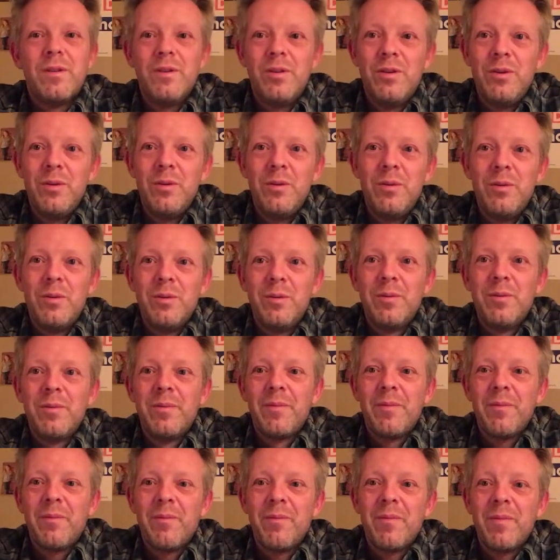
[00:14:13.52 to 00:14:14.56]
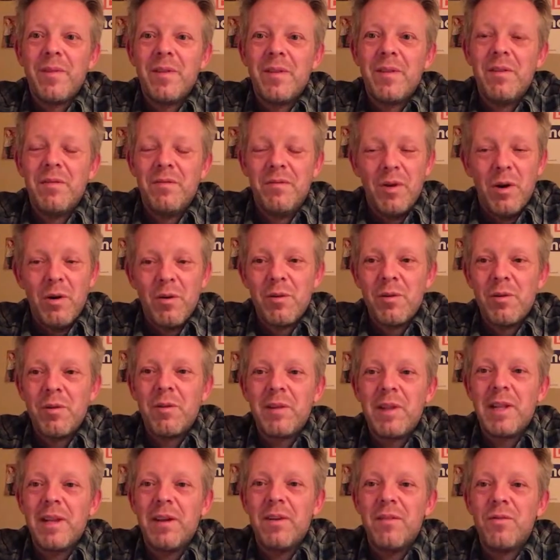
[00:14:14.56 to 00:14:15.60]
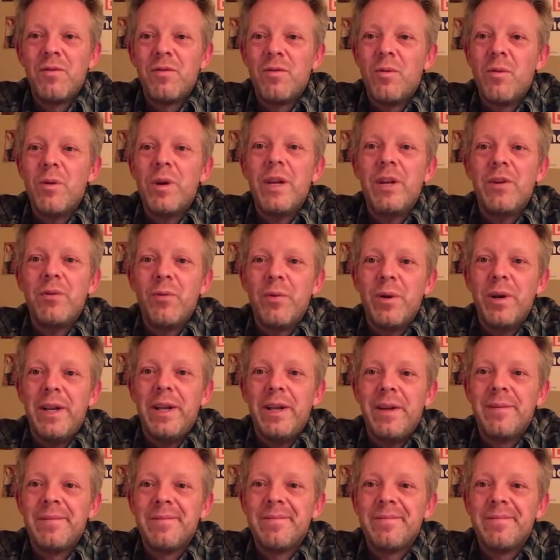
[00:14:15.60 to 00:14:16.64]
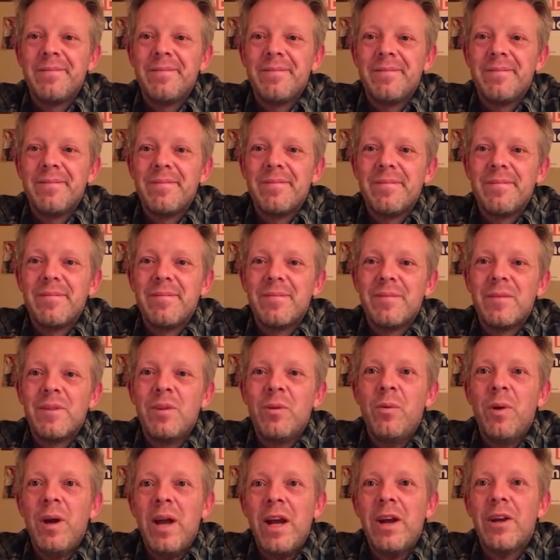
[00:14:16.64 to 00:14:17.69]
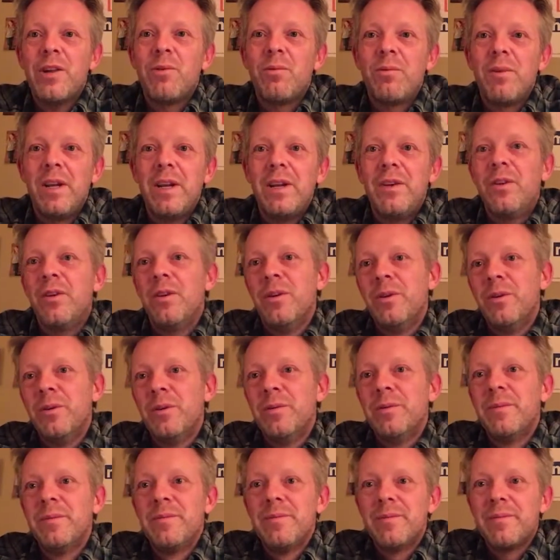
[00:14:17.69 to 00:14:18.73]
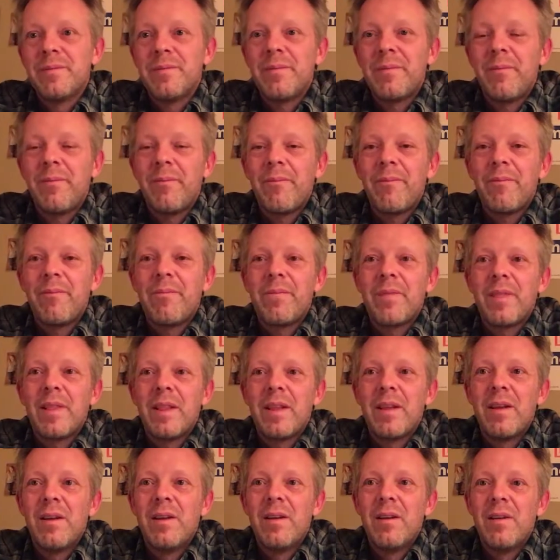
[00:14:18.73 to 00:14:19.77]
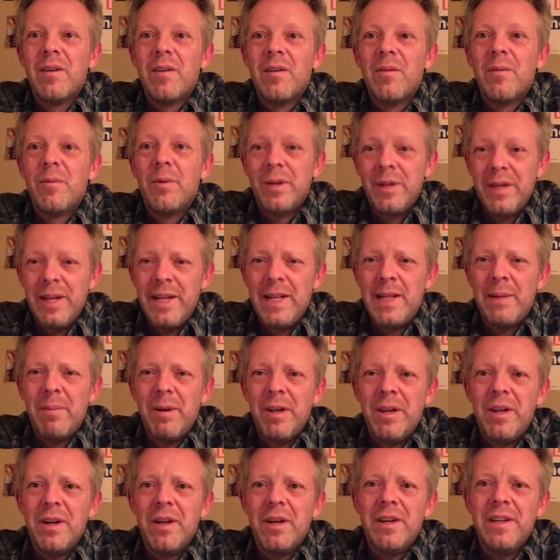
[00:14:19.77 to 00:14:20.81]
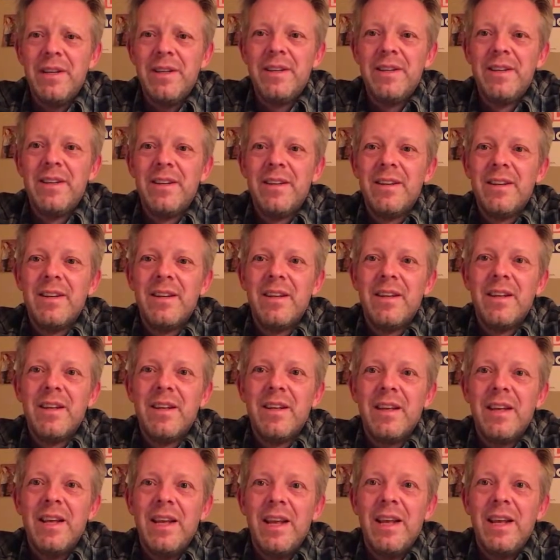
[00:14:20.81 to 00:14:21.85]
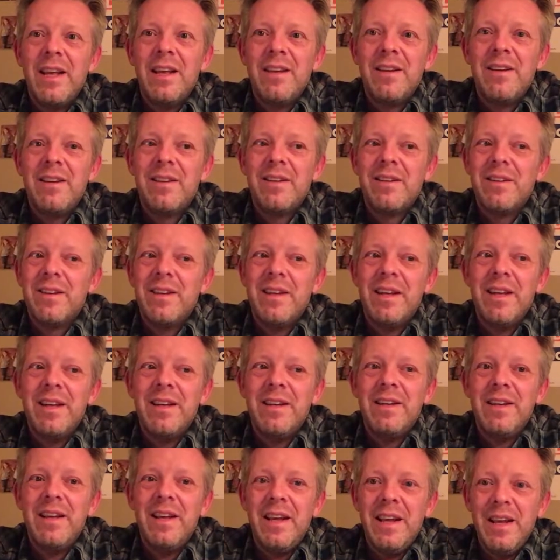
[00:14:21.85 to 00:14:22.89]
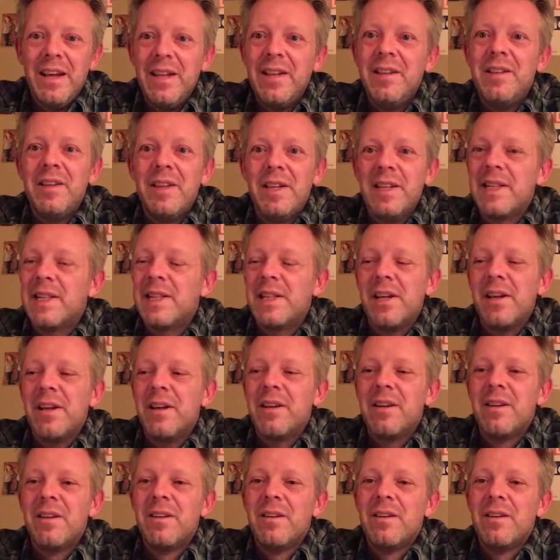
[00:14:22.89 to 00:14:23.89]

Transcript: to the voters of 2020 to actually do what needs to be done and end this thing,